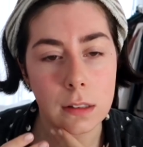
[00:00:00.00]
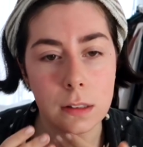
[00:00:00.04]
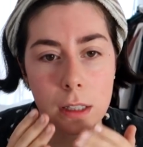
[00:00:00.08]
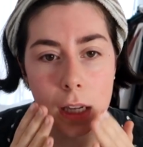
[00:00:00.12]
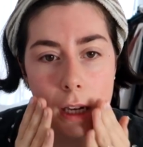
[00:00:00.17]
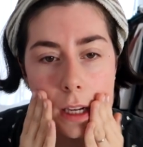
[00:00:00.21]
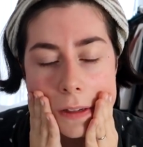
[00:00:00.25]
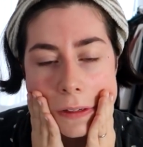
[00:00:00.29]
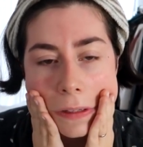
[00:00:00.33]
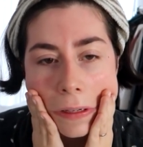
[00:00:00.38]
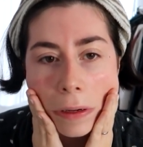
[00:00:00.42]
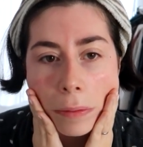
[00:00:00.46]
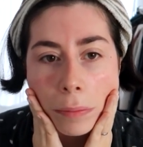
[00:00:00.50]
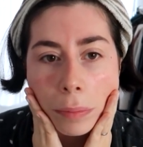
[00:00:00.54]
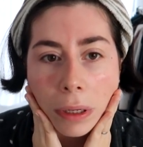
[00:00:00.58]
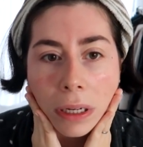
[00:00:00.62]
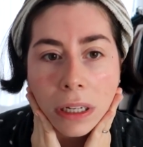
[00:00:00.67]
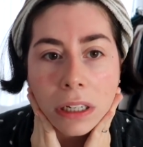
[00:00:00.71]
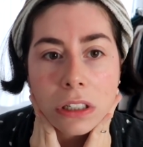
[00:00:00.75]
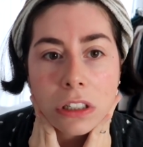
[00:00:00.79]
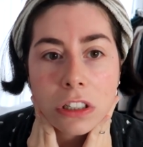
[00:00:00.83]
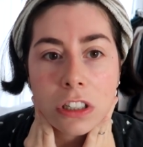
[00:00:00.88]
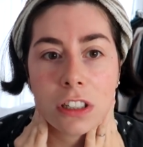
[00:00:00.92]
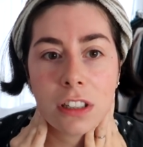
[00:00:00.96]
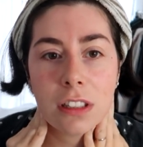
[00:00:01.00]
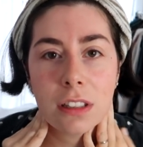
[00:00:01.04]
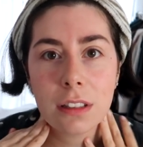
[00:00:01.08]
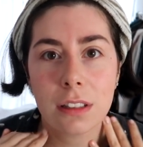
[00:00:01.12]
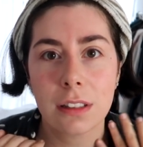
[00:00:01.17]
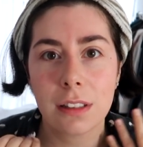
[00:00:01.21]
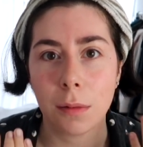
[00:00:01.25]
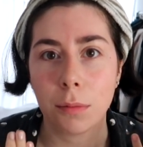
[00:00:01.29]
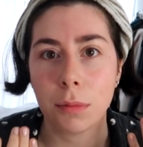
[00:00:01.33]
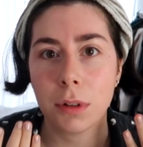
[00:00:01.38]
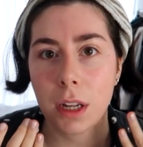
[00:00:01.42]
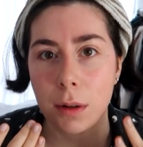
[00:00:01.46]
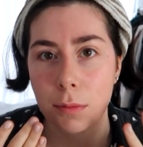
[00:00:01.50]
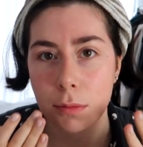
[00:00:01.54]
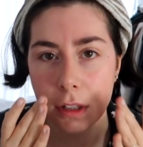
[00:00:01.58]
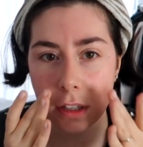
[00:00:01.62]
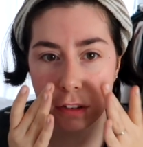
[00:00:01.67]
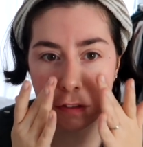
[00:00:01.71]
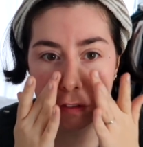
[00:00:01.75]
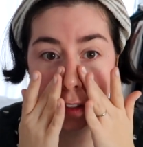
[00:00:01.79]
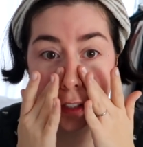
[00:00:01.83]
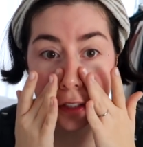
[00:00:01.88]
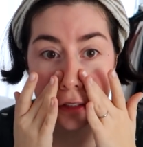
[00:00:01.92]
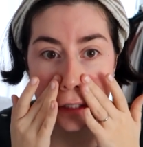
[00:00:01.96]
it, but it's just sometimes
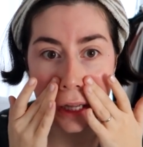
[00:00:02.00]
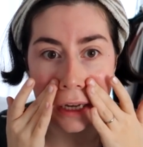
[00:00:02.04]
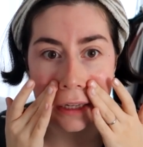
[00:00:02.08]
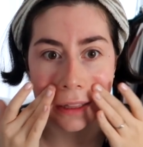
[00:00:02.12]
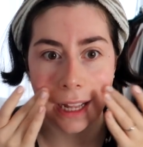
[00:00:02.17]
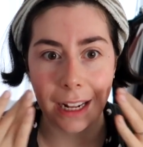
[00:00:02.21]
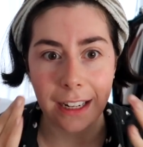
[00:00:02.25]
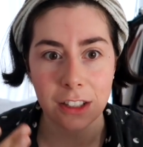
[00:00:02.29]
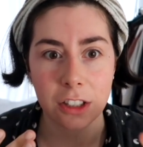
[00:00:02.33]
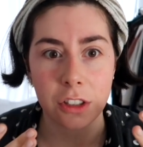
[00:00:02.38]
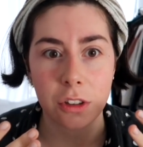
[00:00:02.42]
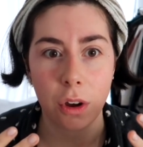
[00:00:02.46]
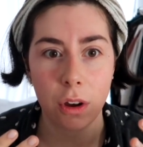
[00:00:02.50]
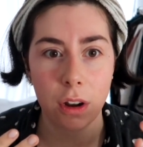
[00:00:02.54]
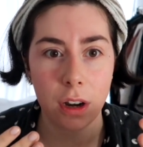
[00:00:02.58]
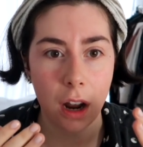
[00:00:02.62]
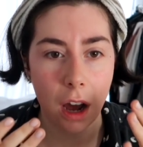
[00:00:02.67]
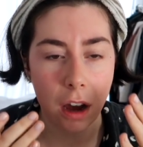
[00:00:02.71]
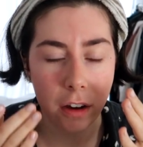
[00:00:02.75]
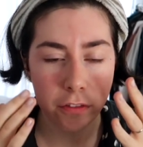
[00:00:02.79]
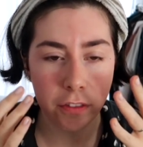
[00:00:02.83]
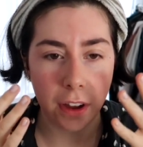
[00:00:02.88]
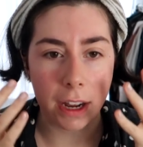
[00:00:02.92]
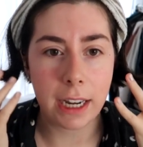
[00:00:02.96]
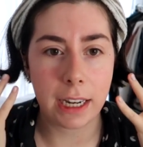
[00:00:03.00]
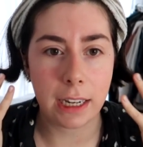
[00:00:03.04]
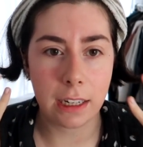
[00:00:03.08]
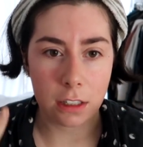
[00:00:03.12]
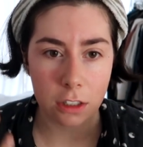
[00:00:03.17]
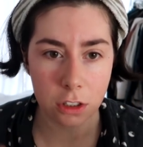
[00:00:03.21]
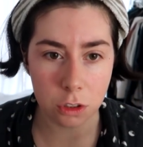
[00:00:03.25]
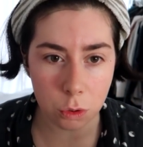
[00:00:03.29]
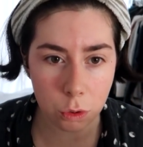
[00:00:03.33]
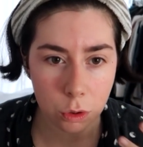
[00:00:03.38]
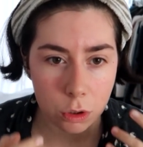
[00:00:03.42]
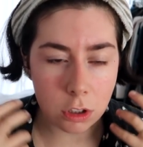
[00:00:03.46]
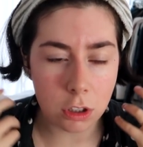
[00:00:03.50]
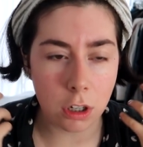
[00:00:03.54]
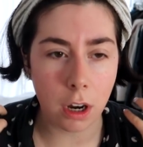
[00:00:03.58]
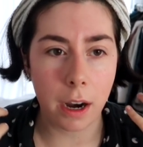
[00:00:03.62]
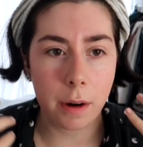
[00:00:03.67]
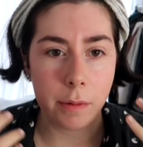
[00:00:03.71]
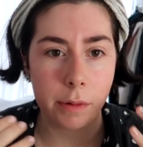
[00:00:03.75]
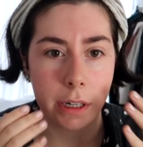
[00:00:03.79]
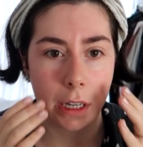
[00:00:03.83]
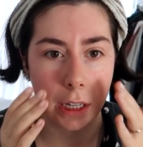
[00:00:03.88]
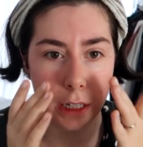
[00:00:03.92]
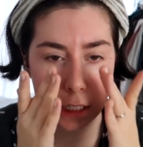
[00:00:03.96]
it feels like that's not enough. I need to talk to her,
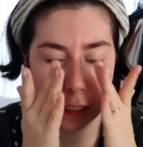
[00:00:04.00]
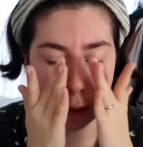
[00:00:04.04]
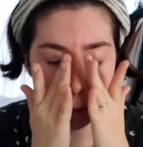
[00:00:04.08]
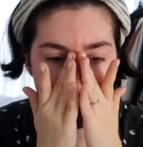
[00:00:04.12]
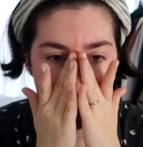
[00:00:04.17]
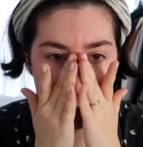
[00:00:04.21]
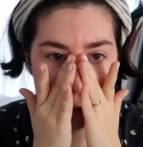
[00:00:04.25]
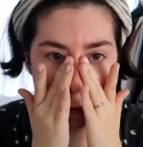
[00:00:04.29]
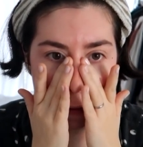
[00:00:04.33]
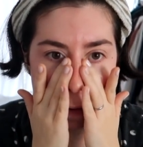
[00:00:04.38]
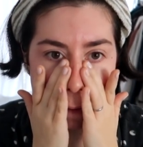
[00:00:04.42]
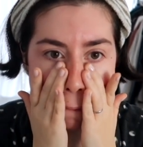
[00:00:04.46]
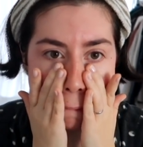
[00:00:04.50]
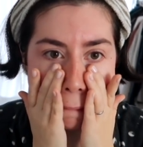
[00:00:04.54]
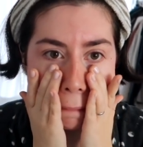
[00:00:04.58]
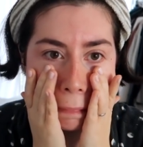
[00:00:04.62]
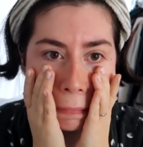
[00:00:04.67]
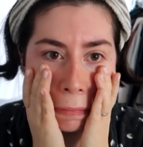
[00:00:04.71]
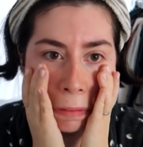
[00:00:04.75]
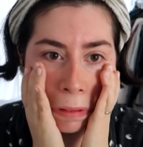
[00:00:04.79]
I want her to be there.